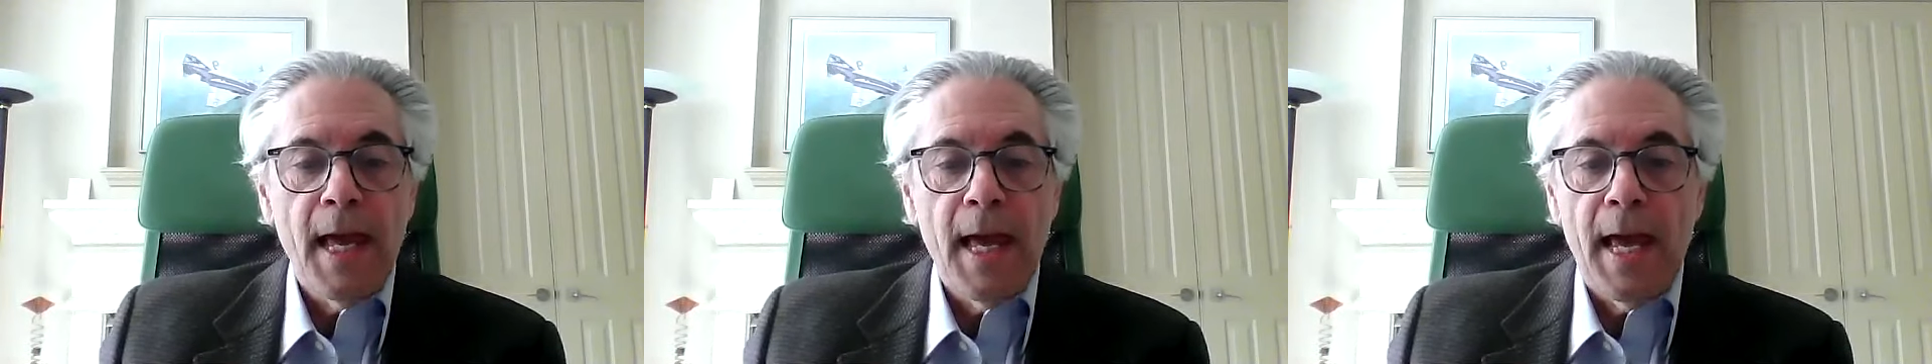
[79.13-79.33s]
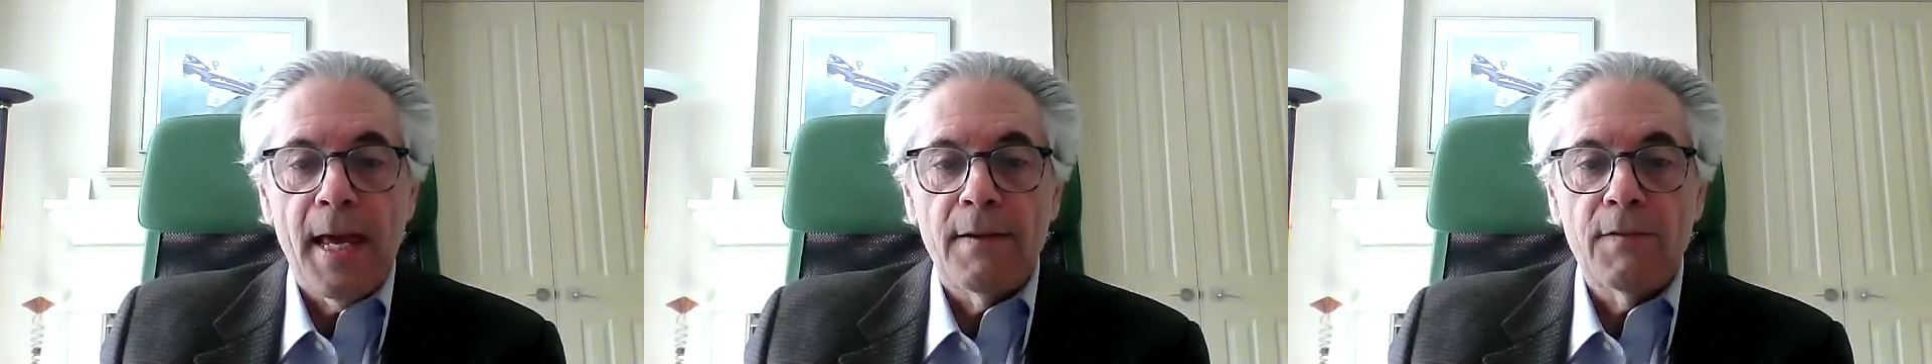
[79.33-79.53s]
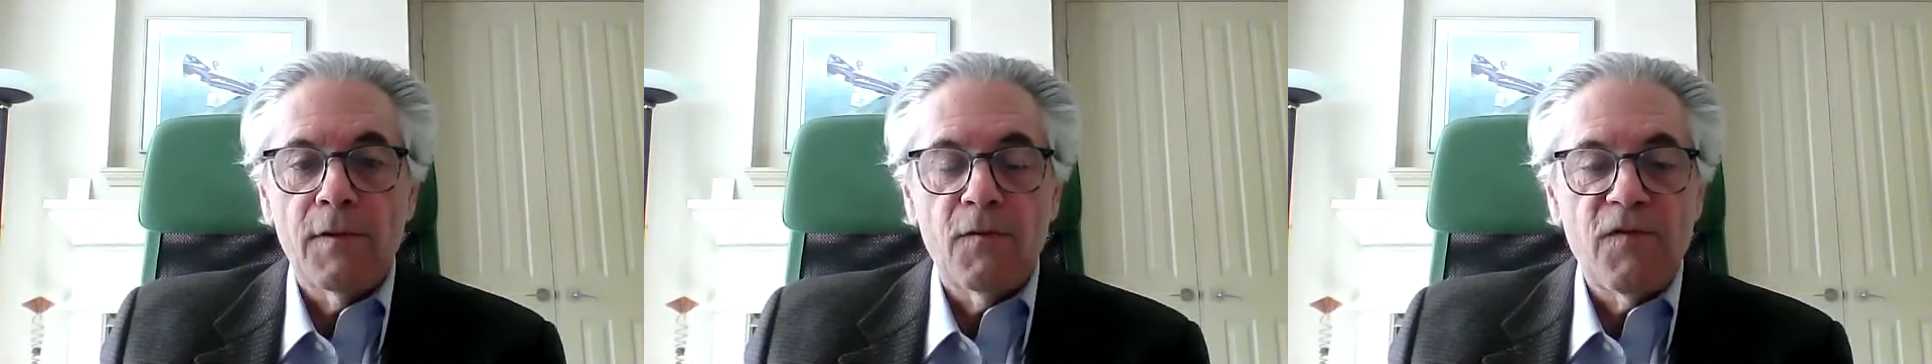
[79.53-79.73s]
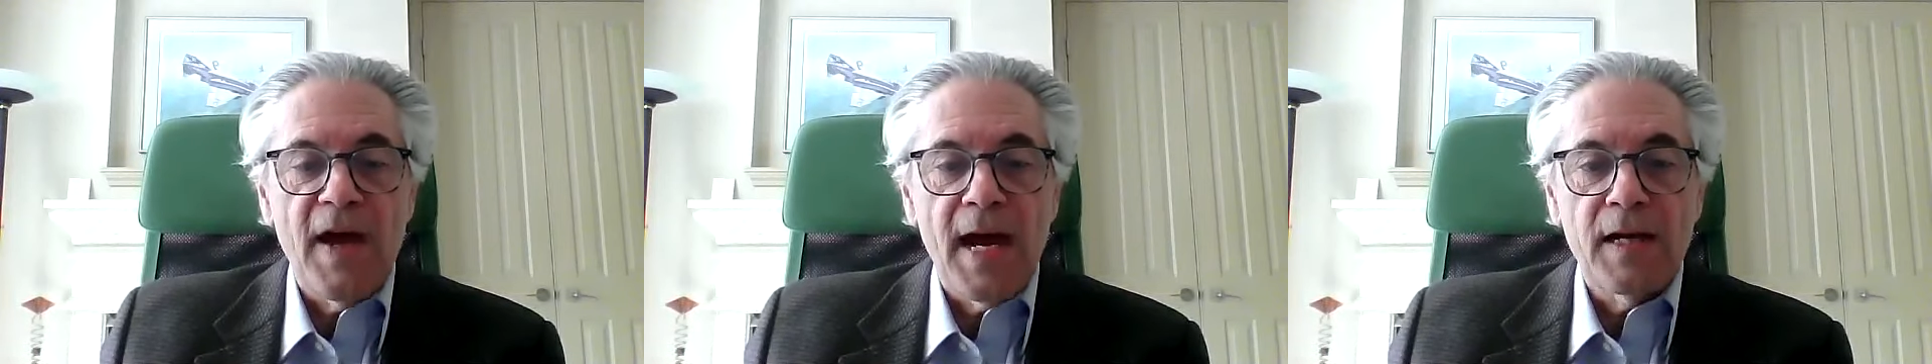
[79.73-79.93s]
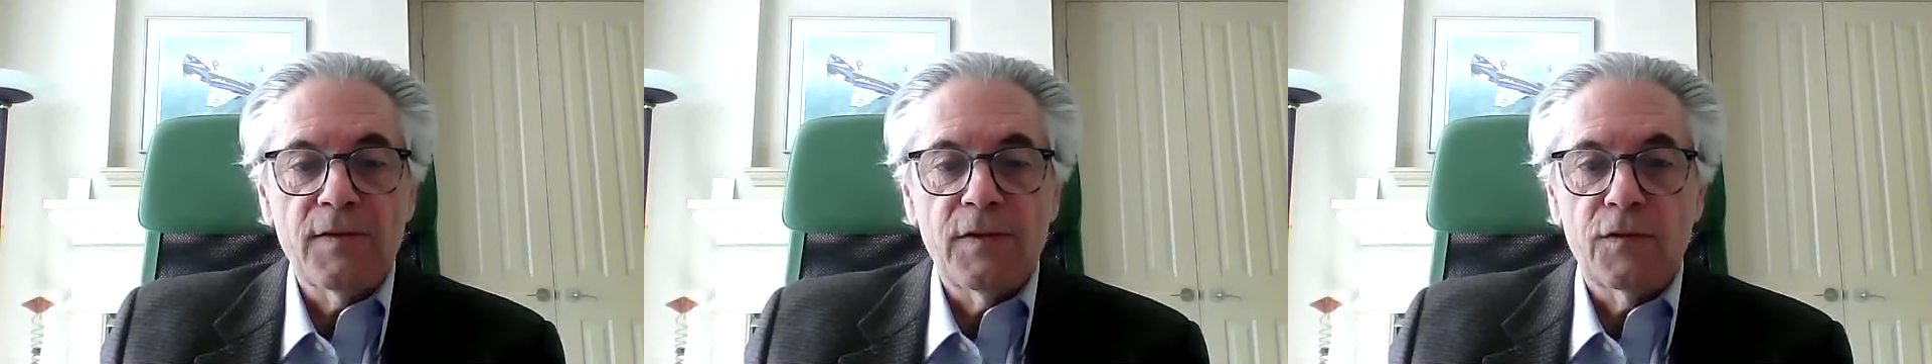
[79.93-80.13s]
and the
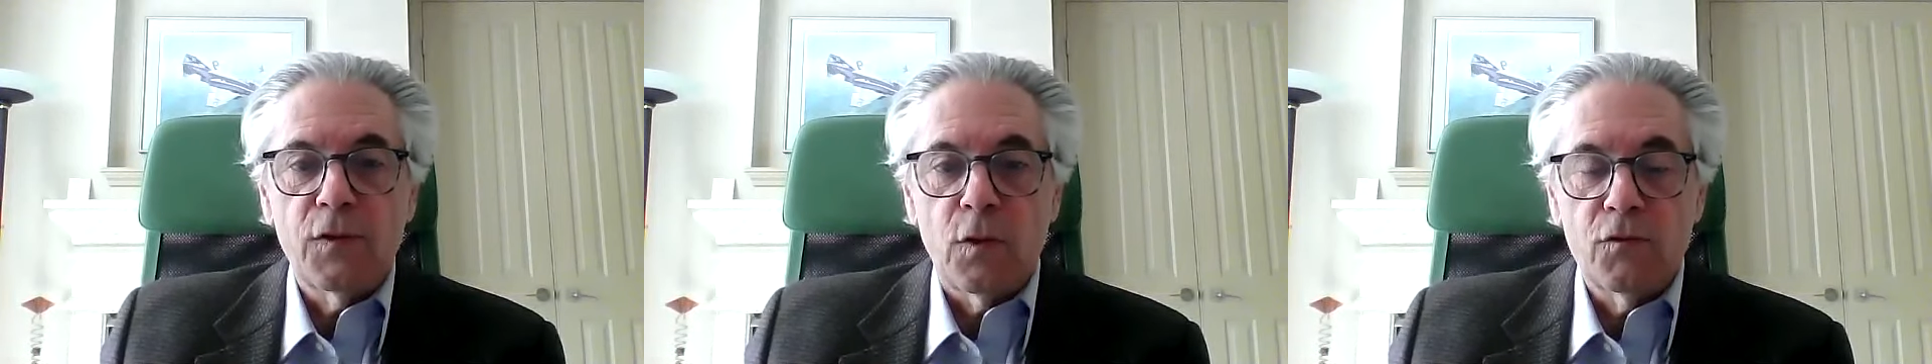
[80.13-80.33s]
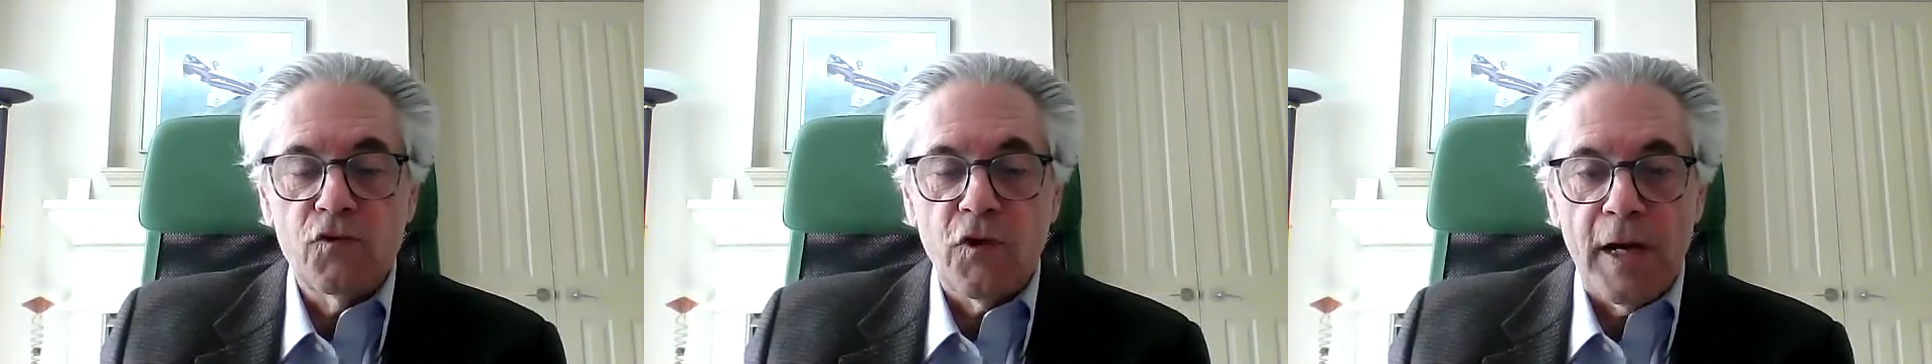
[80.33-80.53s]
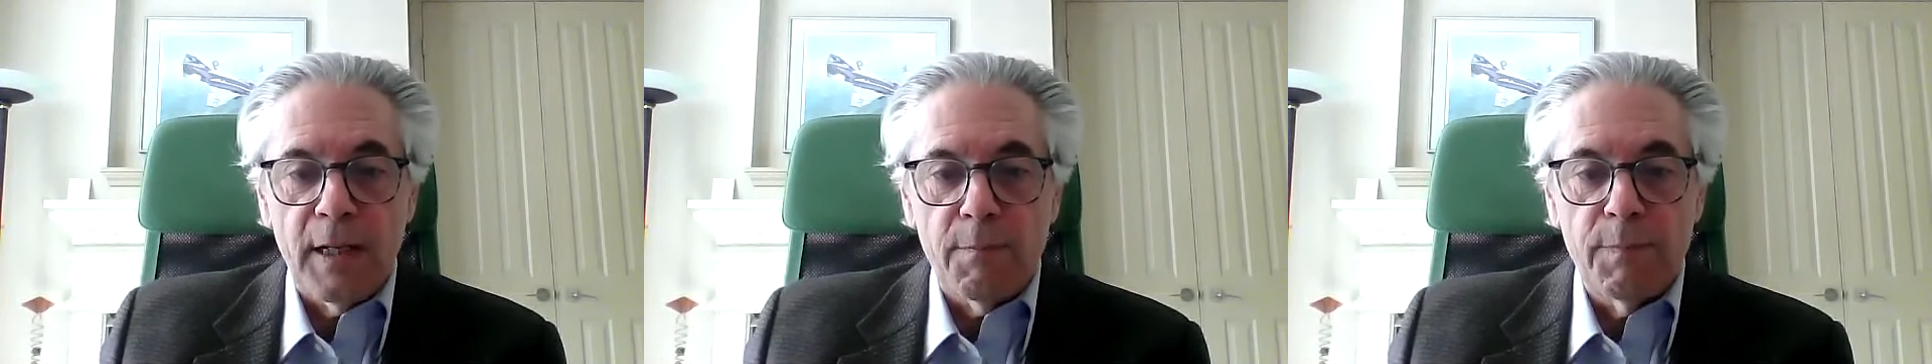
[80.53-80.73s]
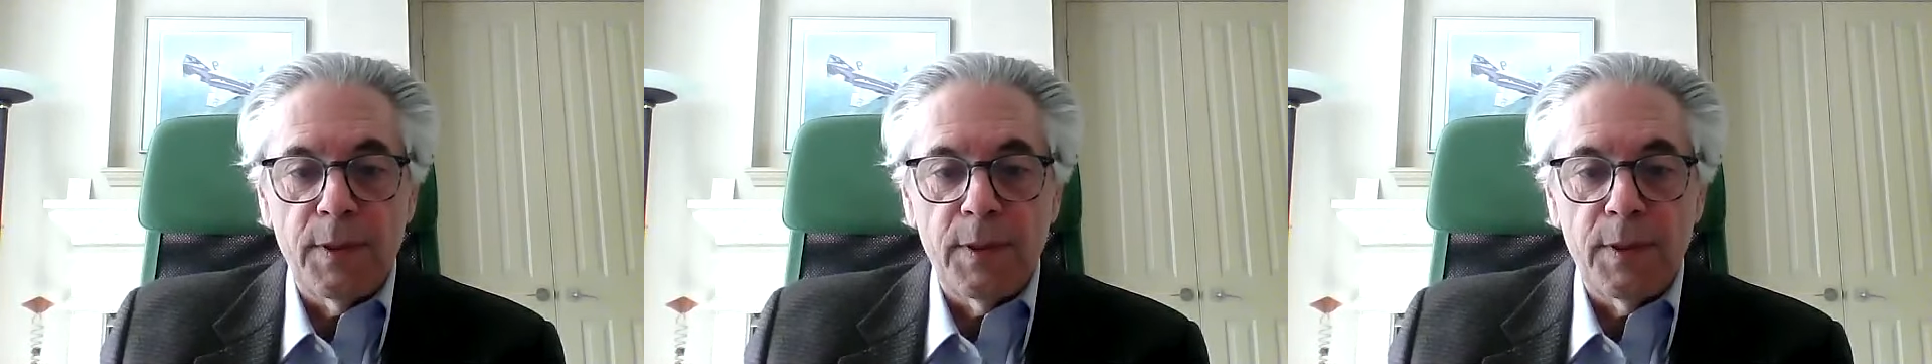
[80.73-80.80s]
fact that they're trying to